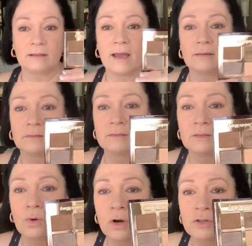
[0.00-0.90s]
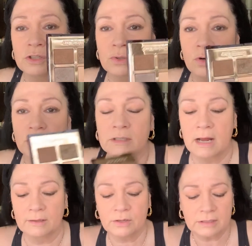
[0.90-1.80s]
Look at that, gorgeous, gorgeous
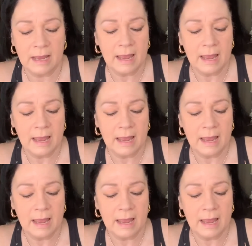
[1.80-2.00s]
colors.